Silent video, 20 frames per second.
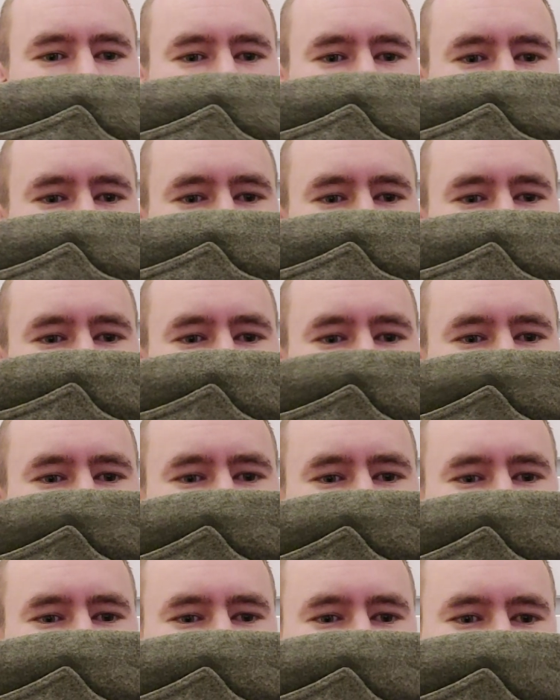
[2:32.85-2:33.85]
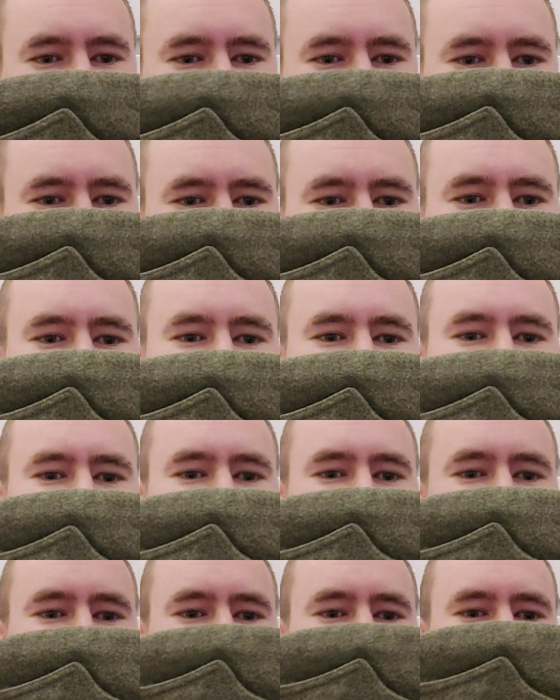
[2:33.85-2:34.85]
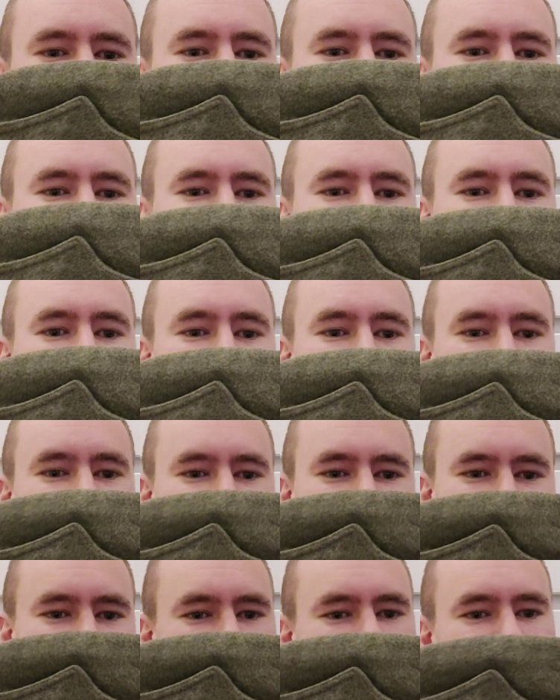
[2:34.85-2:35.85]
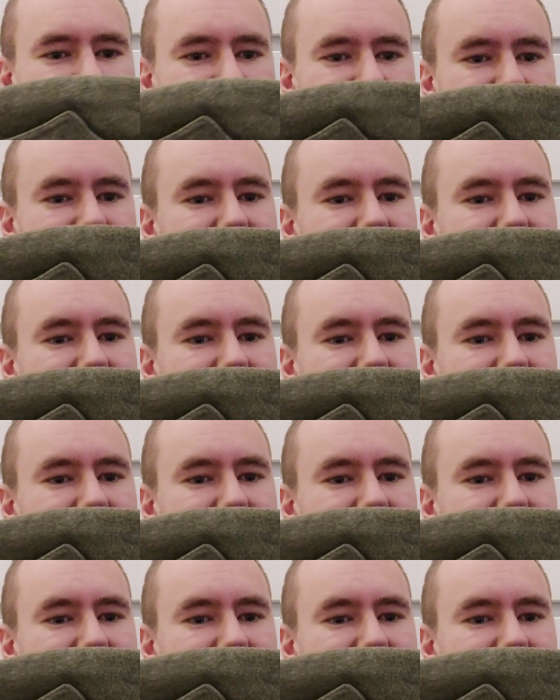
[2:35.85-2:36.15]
Not an exact copy, but obviously